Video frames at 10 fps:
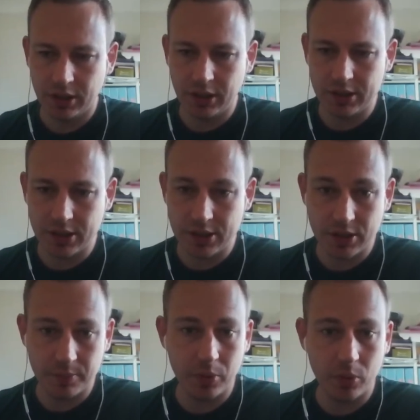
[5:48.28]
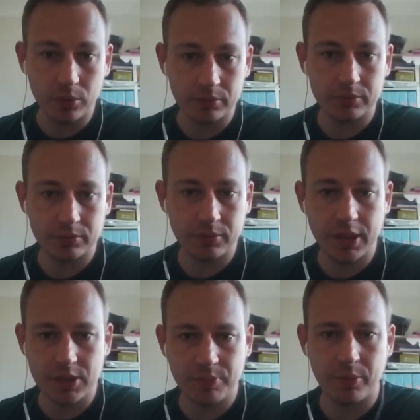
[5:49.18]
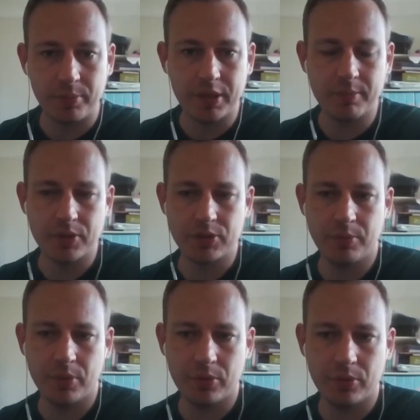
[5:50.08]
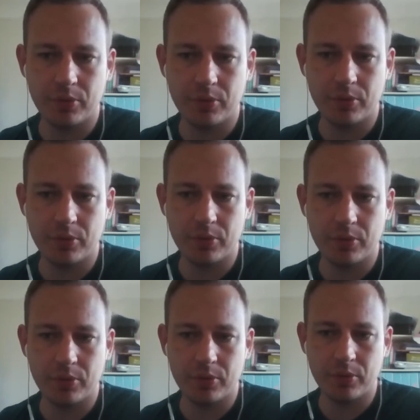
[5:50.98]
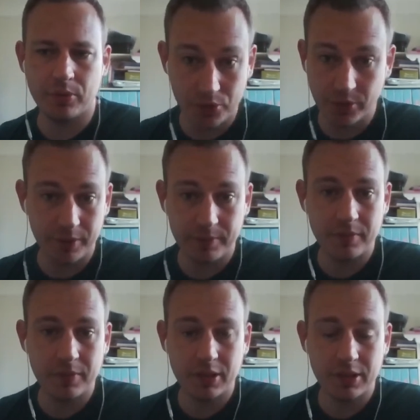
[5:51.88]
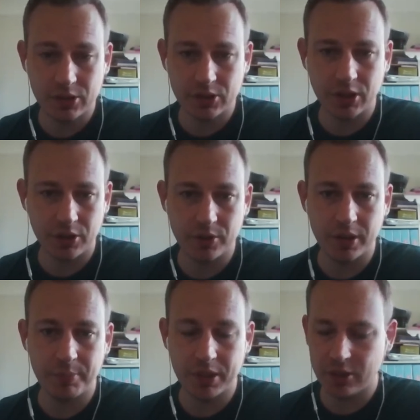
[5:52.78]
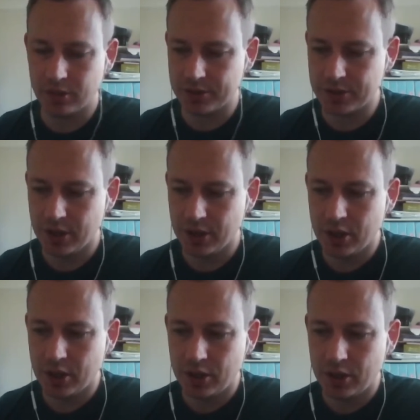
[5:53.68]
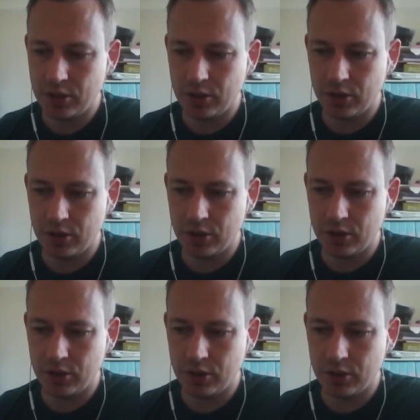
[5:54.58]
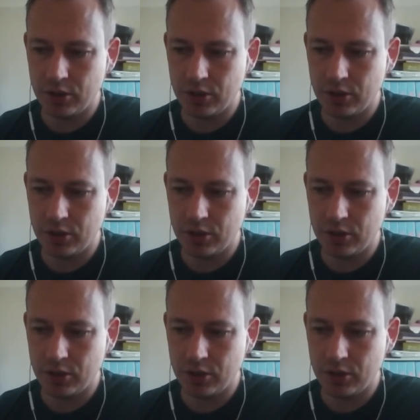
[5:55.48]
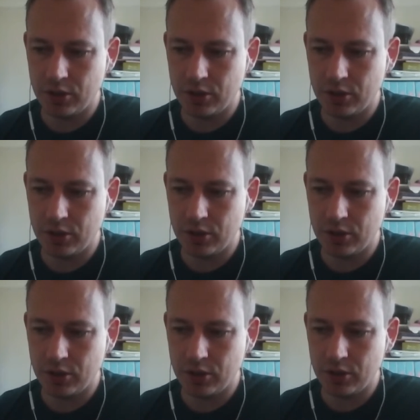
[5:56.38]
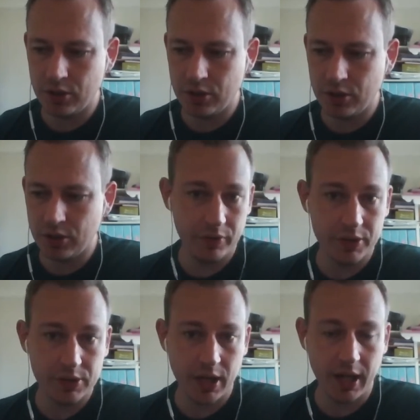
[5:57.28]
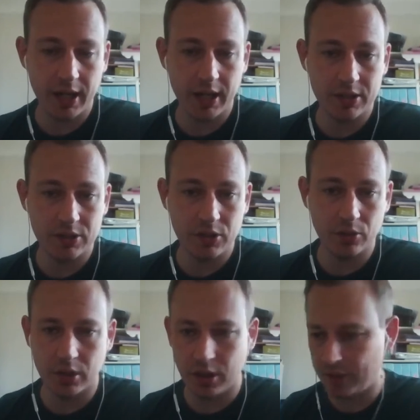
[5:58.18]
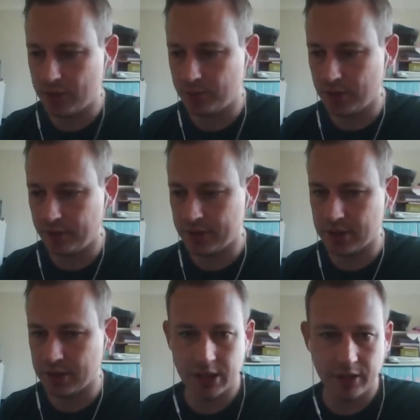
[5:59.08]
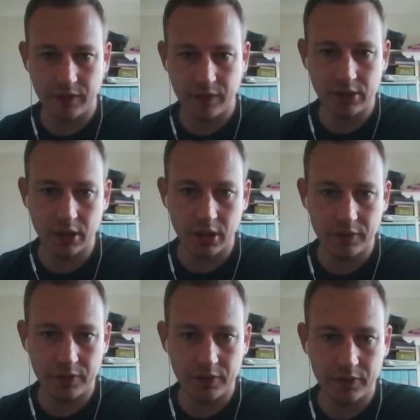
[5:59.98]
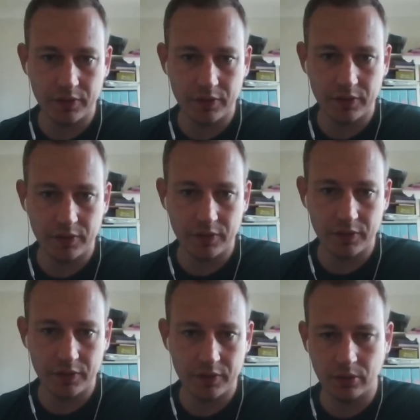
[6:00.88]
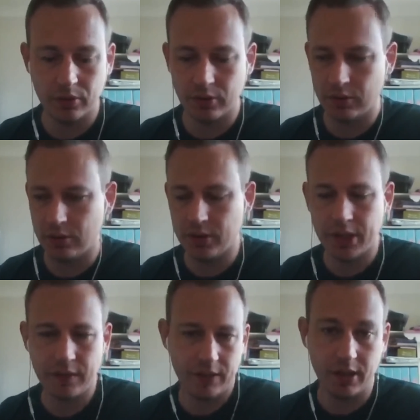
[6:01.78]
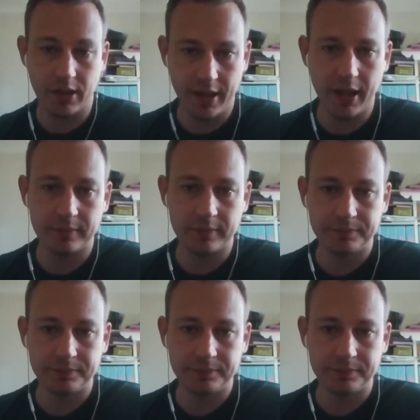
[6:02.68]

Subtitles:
it's important, and it's probably the most important thing. Go do it. Just go do it, because you may be sitting there now thinking that you're worthless and your life is worthless. There's nothing in your life that you want or anything like that.